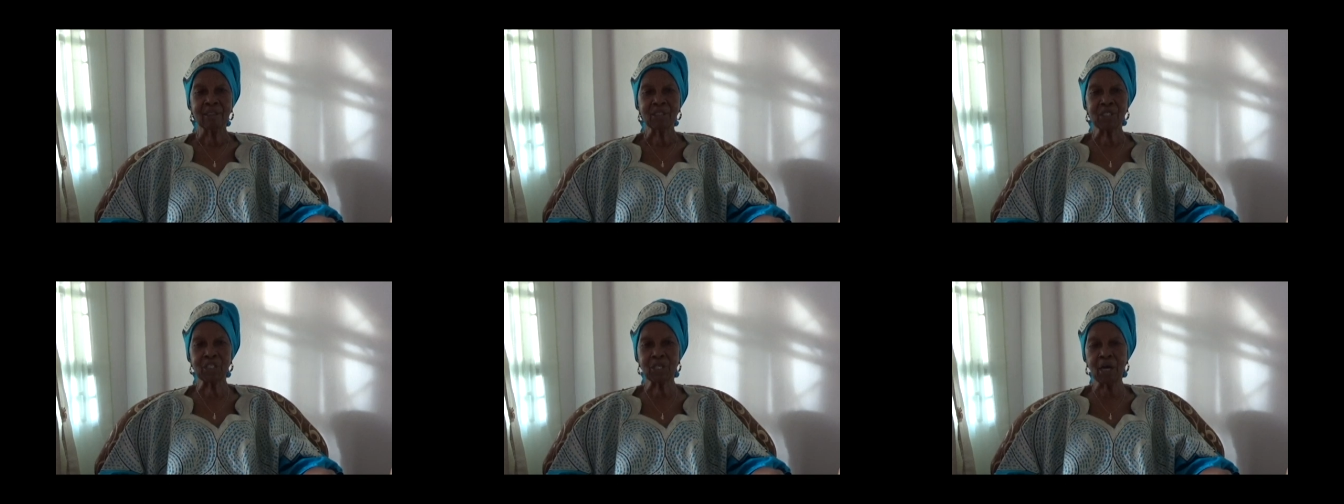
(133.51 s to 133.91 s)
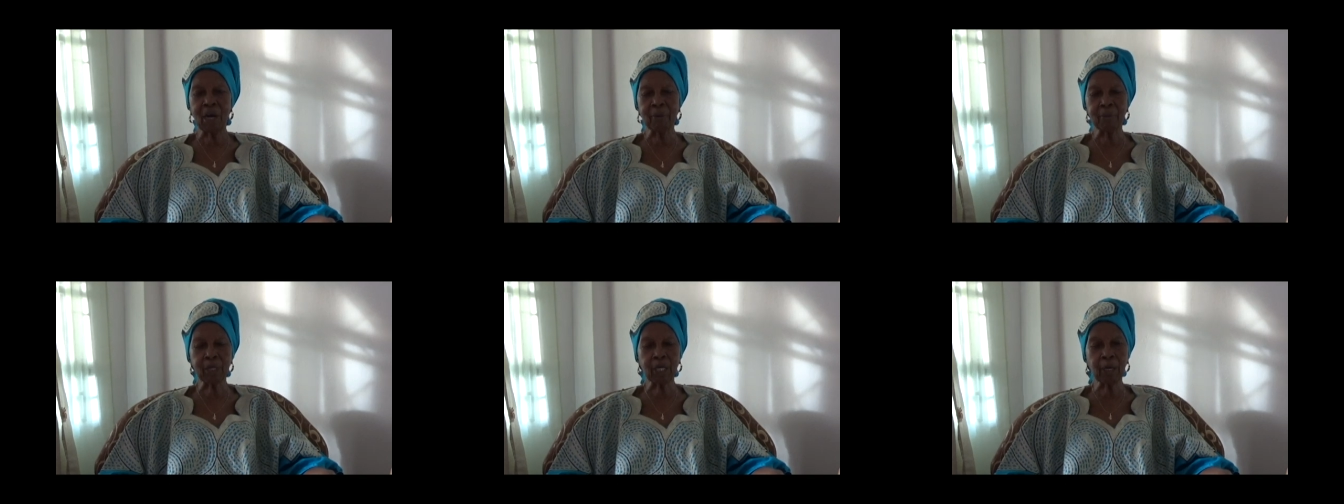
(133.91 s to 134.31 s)
to
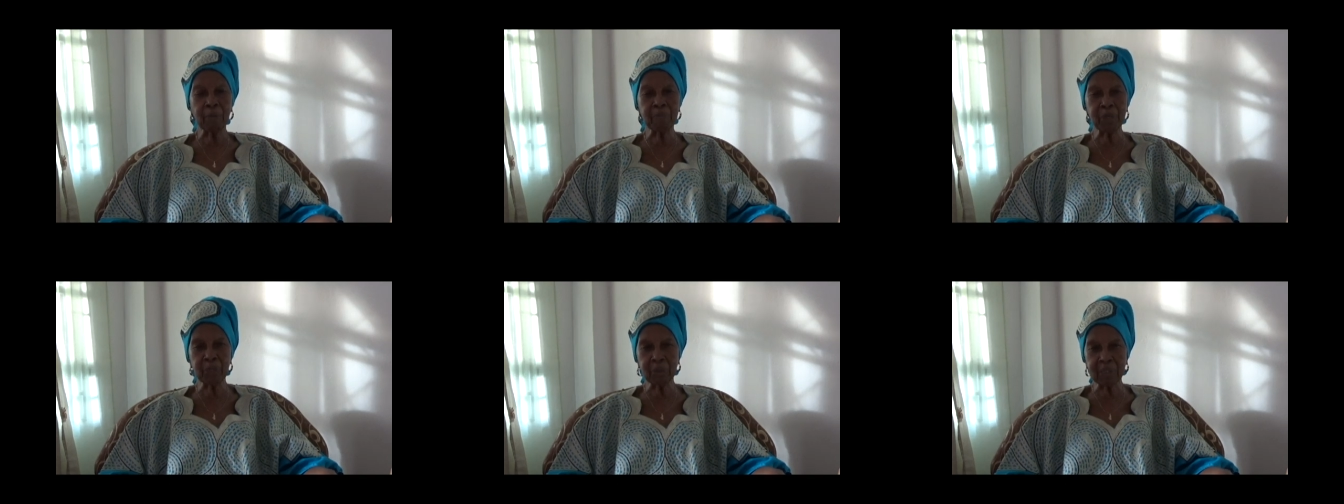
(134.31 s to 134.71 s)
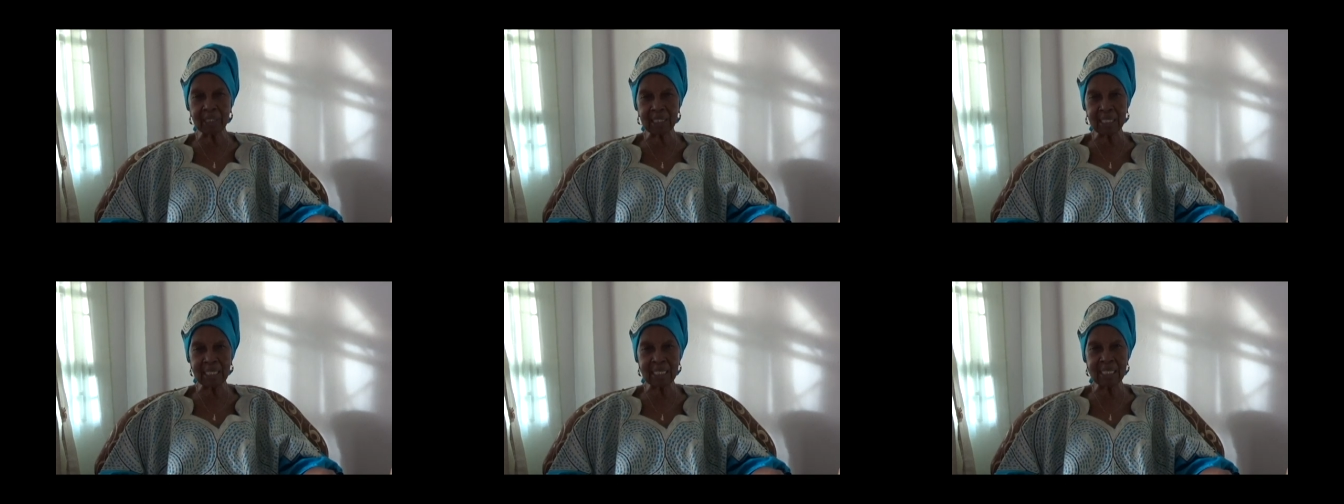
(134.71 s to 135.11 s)
our
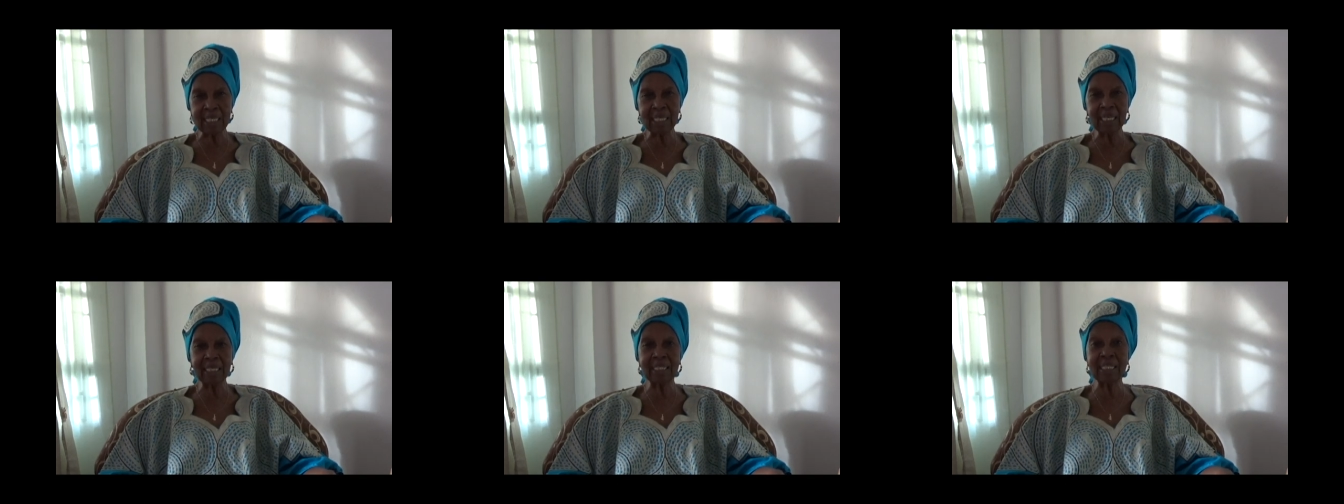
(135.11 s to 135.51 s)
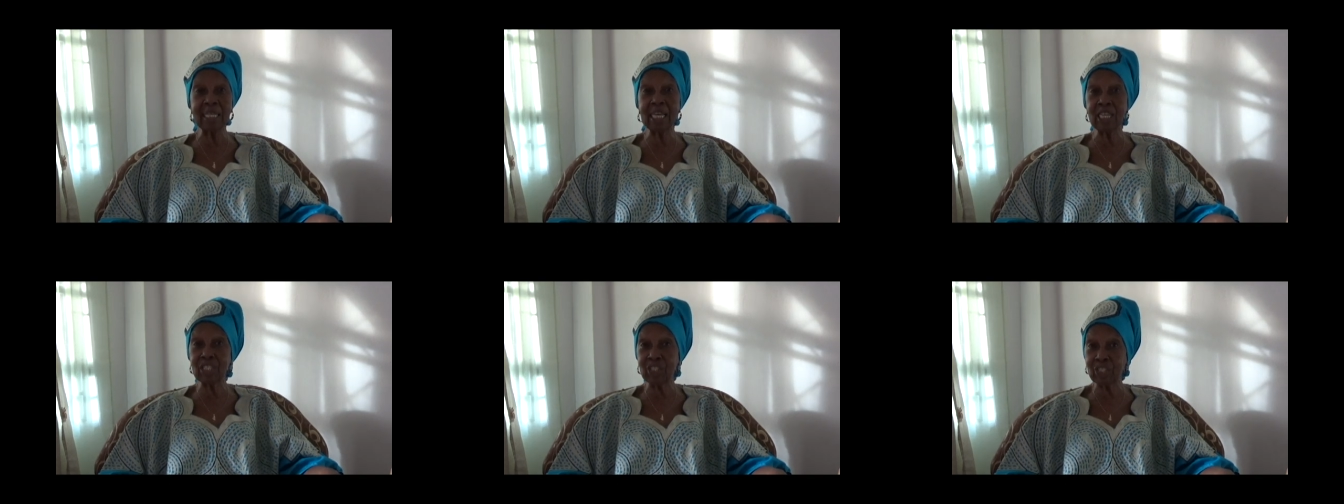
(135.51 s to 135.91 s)
community,
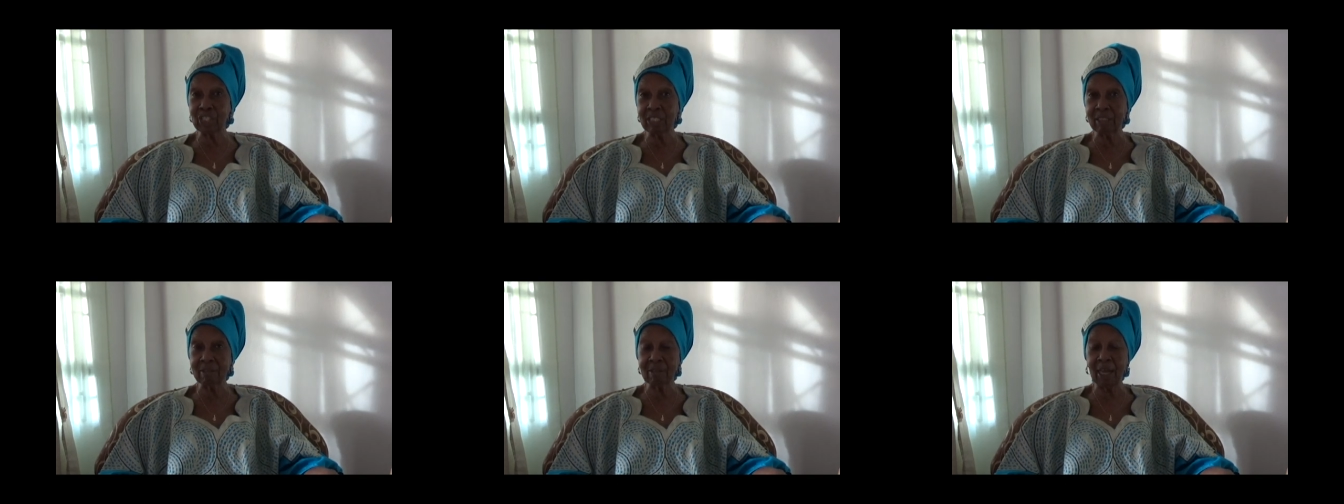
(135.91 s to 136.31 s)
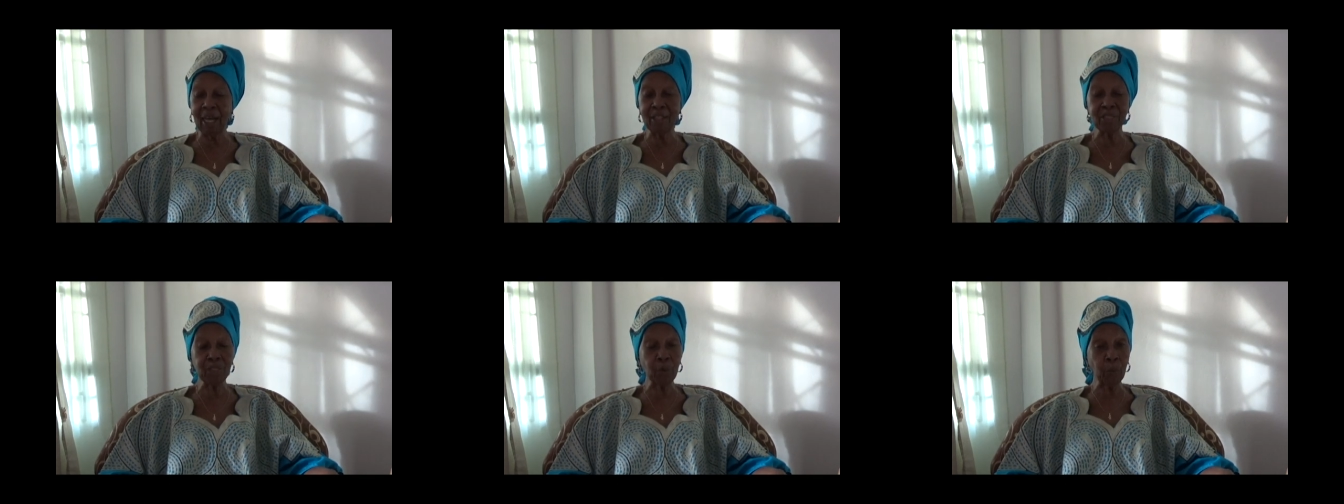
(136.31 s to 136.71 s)
nation,
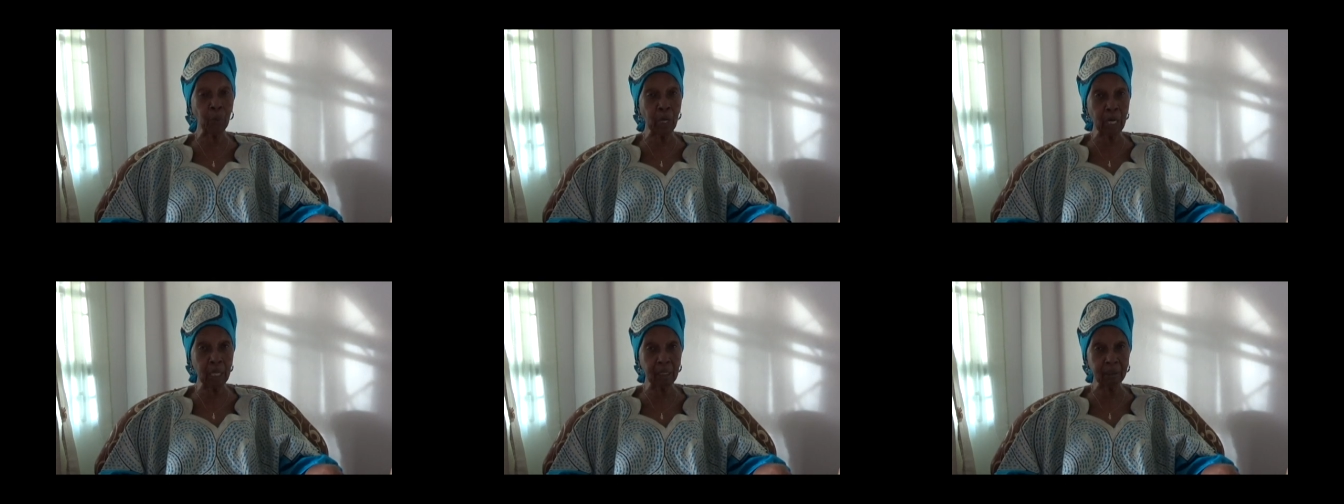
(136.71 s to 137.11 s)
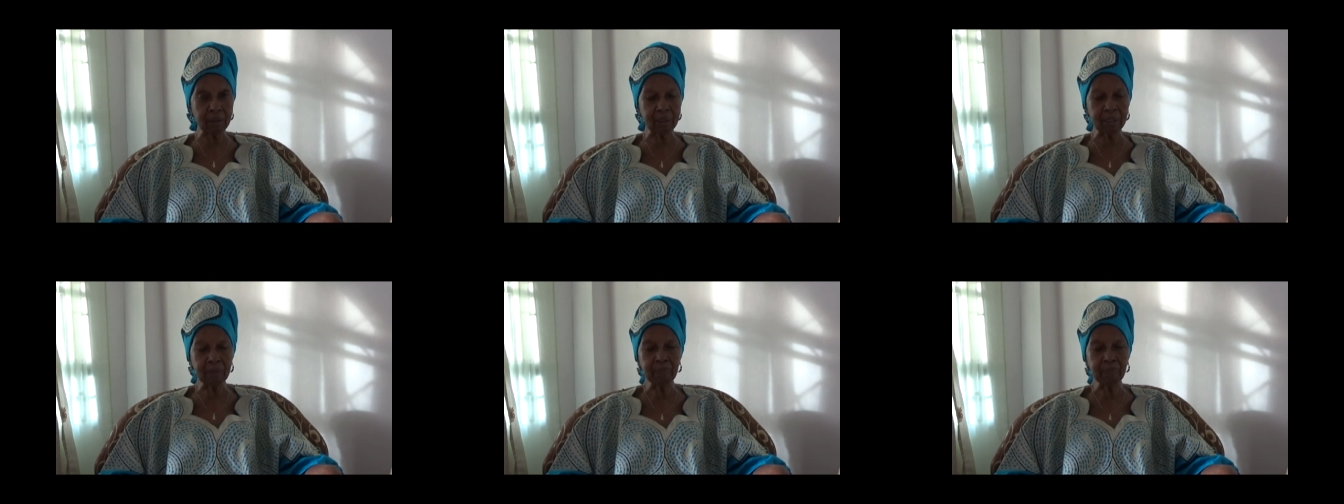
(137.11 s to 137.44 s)
and the world.